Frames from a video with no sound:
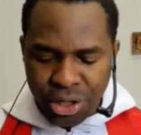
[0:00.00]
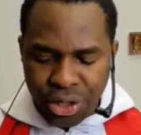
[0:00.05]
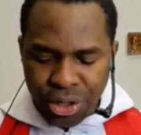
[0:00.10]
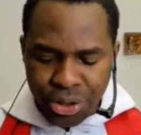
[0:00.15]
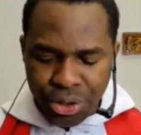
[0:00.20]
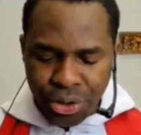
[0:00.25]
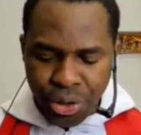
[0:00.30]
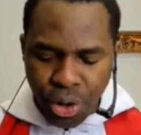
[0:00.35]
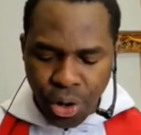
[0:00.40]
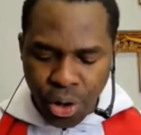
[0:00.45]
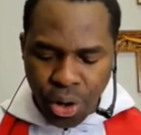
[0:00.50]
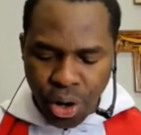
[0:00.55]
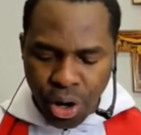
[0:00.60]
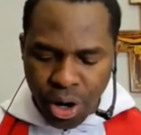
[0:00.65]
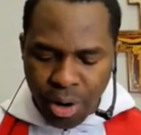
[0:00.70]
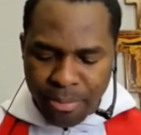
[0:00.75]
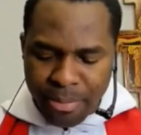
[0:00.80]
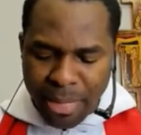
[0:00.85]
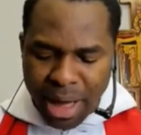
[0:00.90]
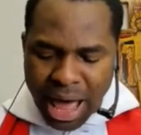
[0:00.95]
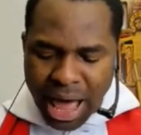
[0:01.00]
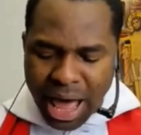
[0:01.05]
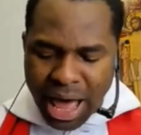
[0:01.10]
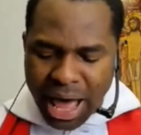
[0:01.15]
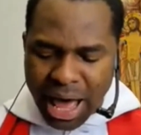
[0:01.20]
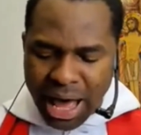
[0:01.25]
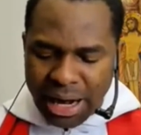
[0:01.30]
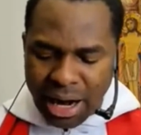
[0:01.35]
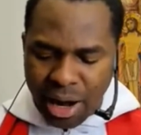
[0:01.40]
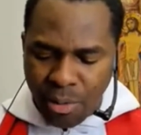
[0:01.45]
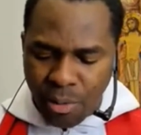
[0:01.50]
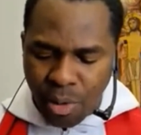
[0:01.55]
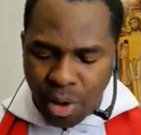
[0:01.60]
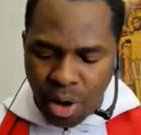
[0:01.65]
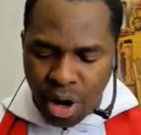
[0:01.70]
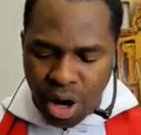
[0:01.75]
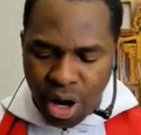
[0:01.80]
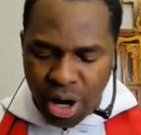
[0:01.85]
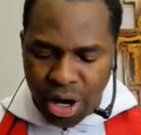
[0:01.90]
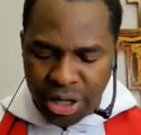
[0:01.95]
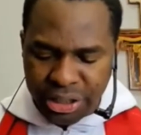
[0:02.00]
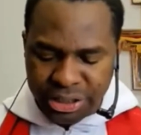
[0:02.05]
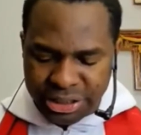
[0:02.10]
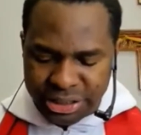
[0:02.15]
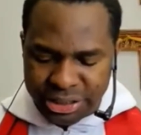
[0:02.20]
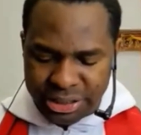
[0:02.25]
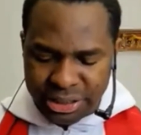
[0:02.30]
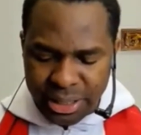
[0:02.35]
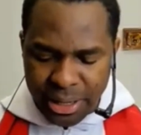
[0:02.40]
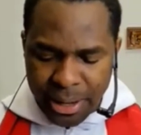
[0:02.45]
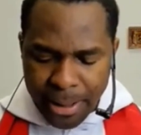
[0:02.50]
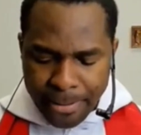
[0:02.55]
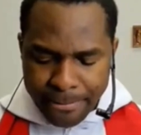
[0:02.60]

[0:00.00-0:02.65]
No matter what